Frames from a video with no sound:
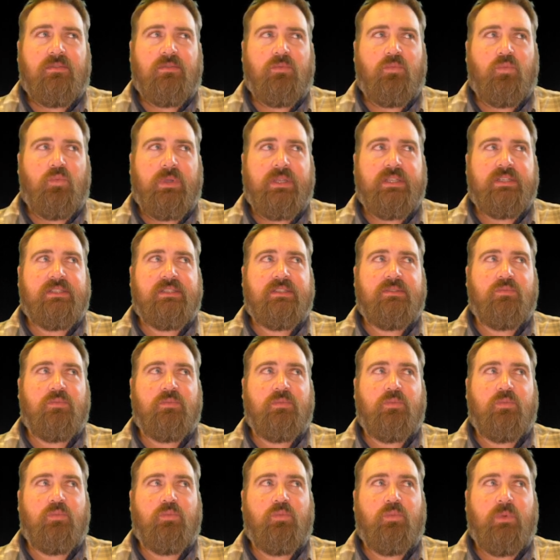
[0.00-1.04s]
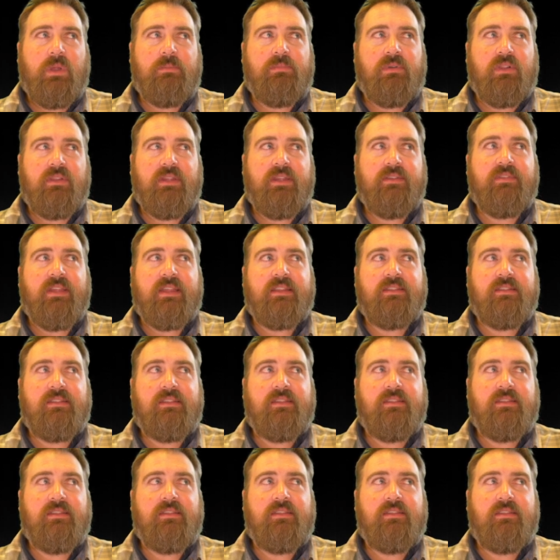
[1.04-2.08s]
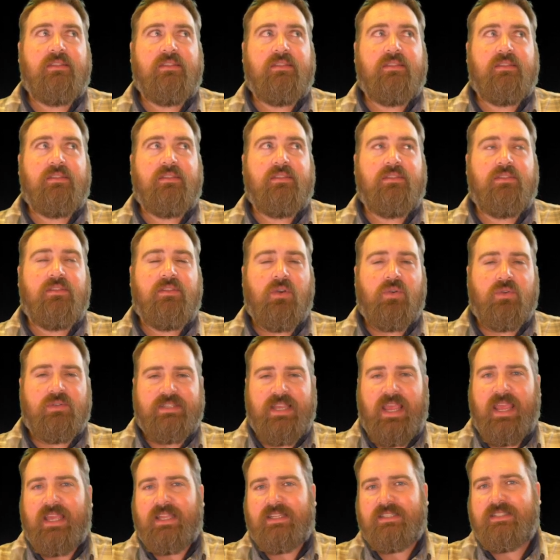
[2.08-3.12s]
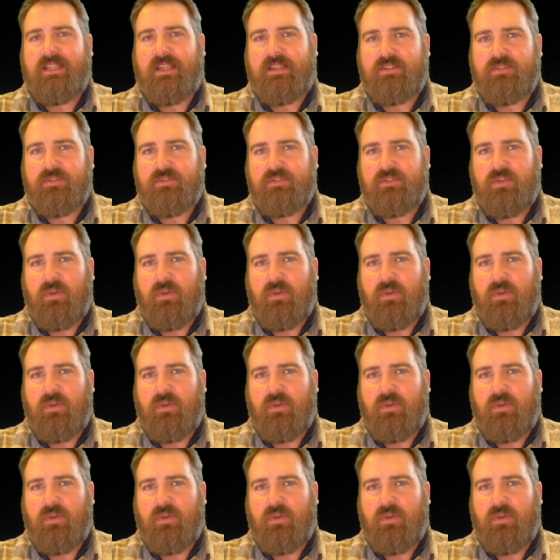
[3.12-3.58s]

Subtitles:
we believe that those ancestors,